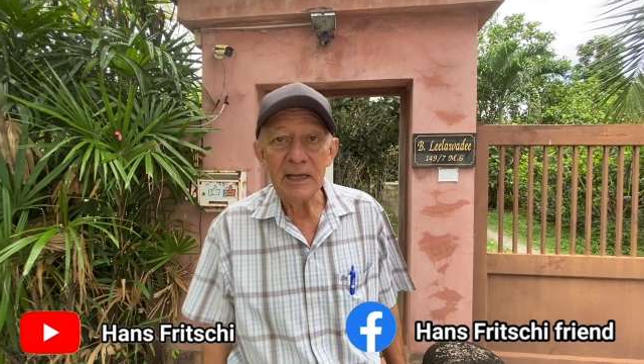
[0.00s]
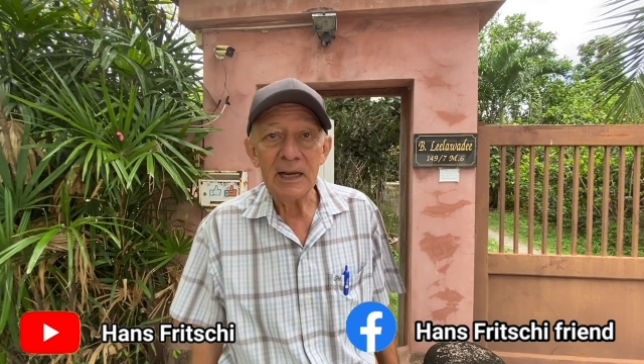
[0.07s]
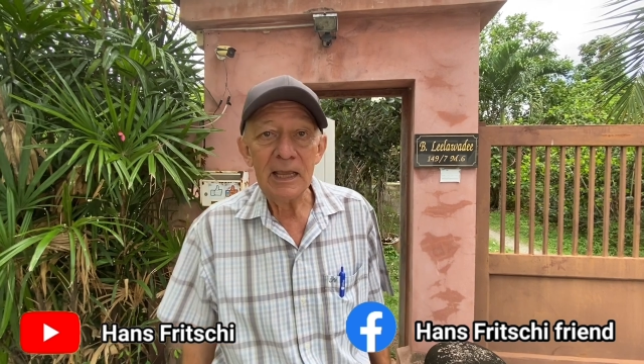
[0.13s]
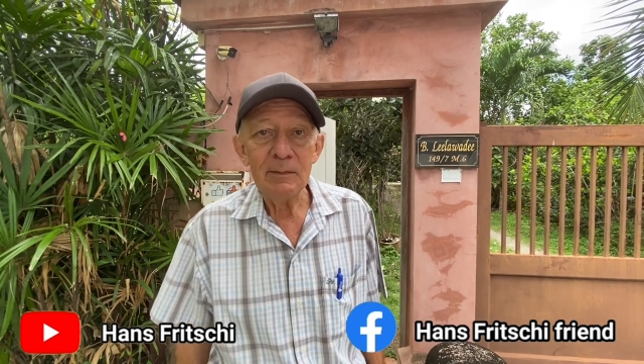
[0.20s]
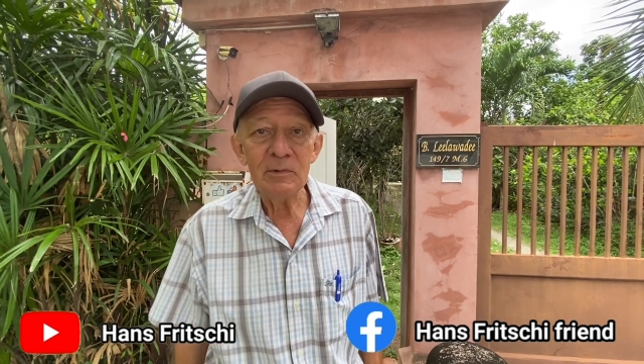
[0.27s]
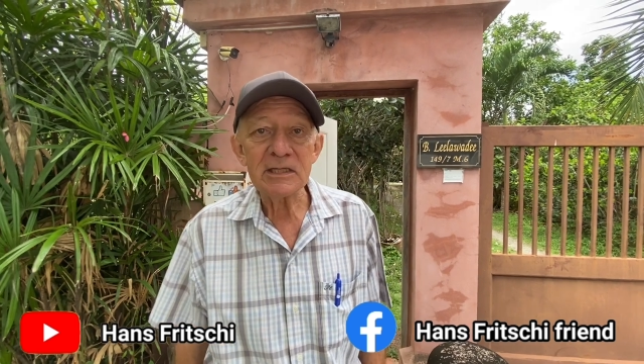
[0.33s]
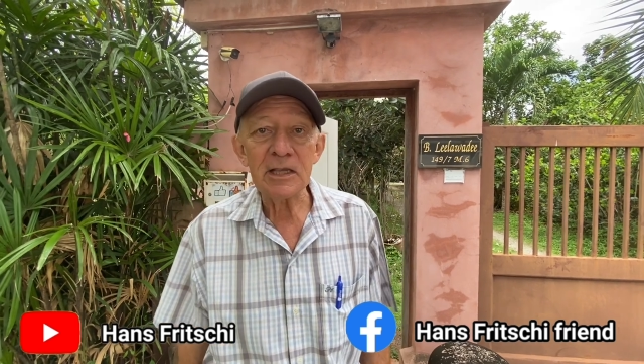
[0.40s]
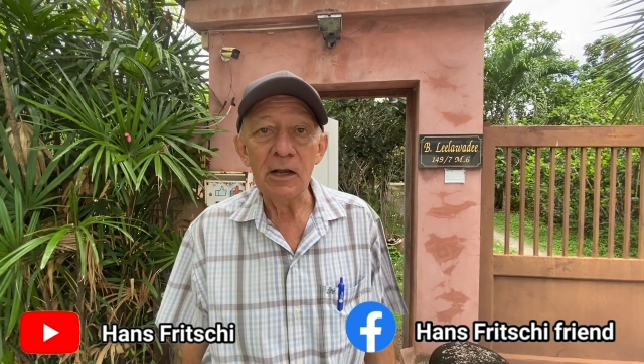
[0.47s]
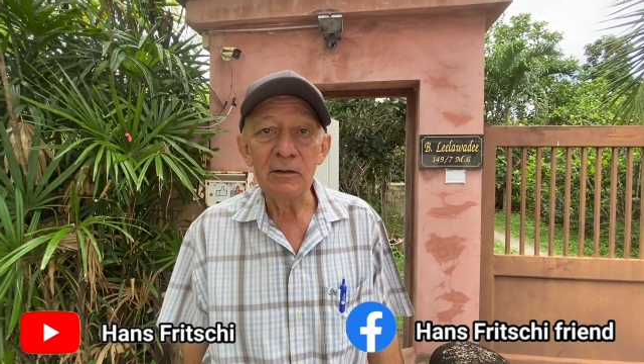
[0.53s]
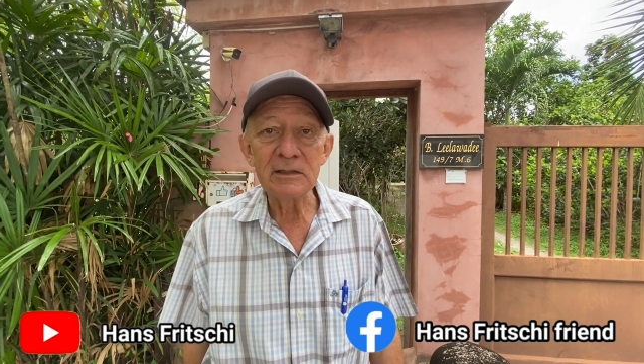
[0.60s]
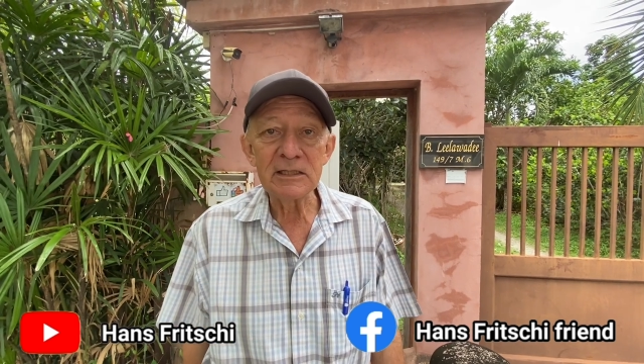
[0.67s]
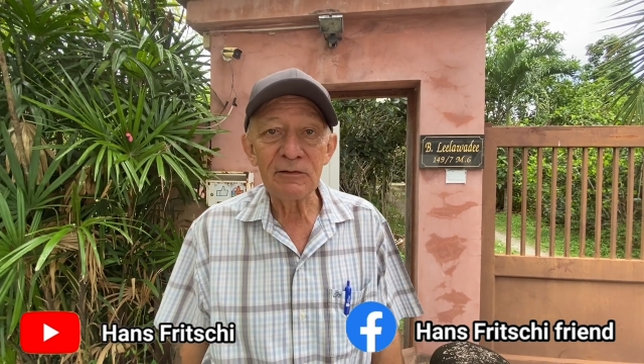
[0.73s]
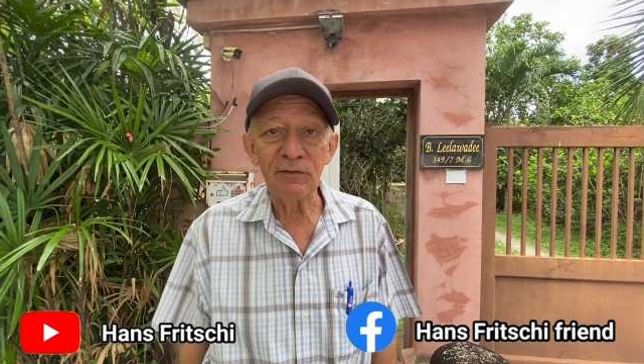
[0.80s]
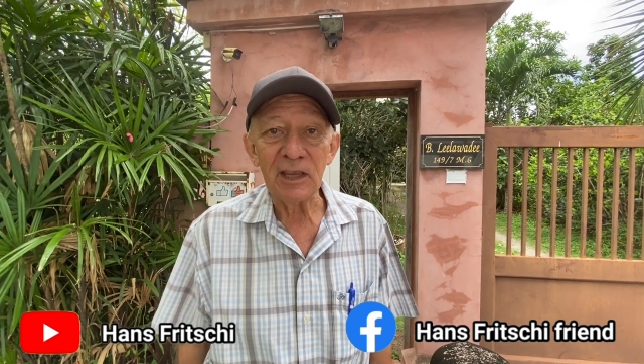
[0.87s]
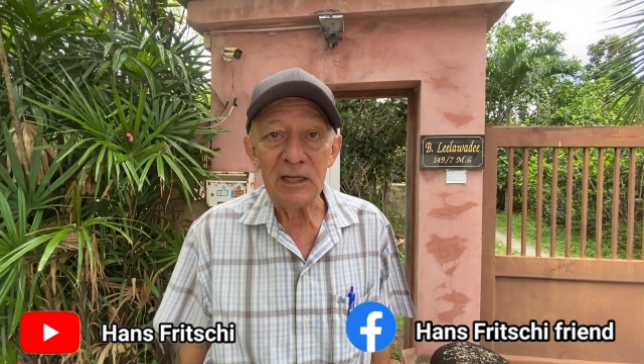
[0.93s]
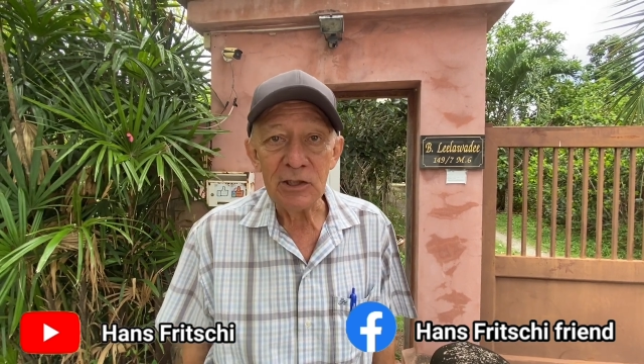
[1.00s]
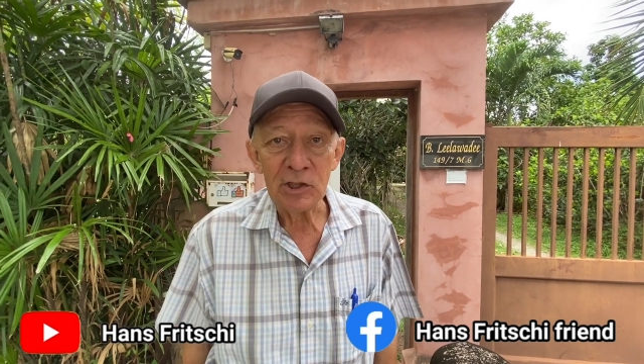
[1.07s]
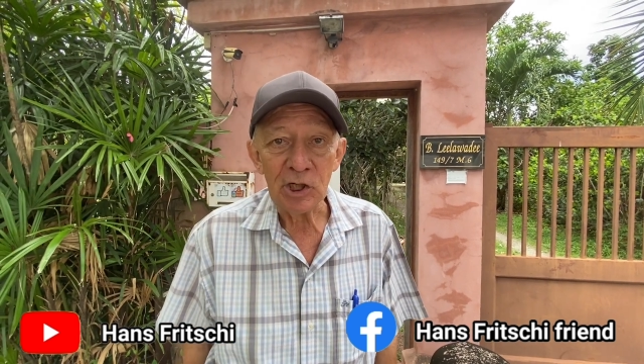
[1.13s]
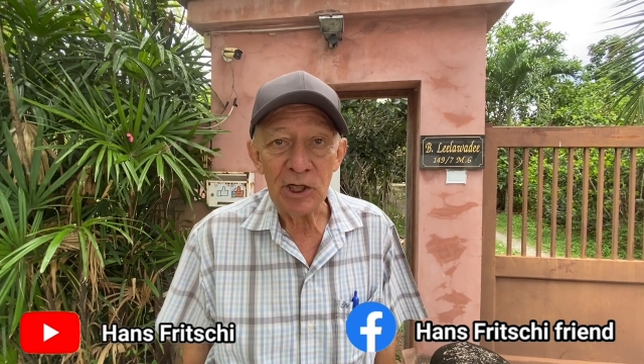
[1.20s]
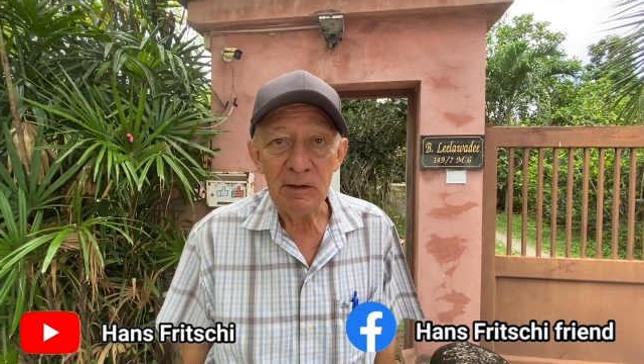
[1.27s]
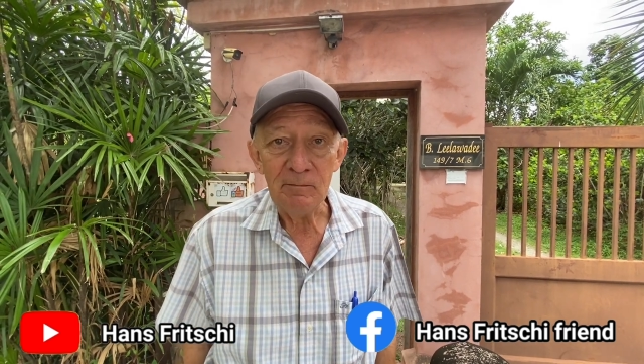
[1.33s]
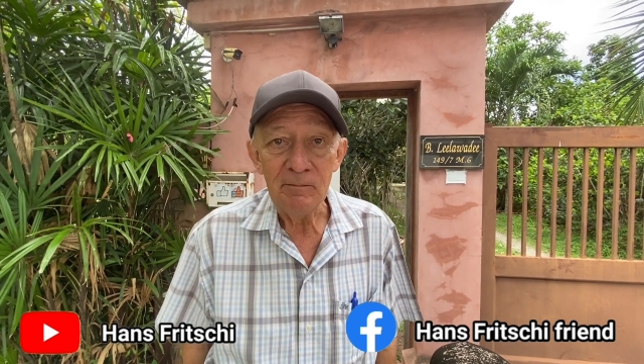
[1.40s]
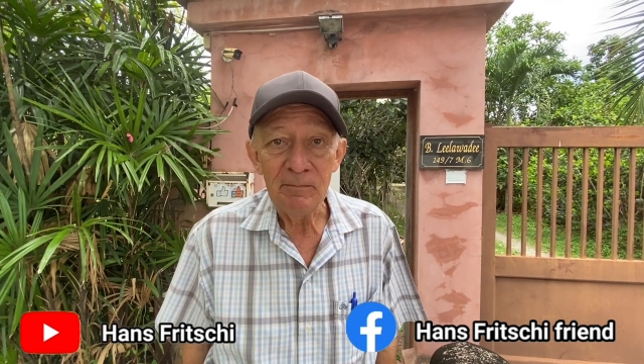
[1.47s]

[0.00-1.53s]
name is Hans Fritschi.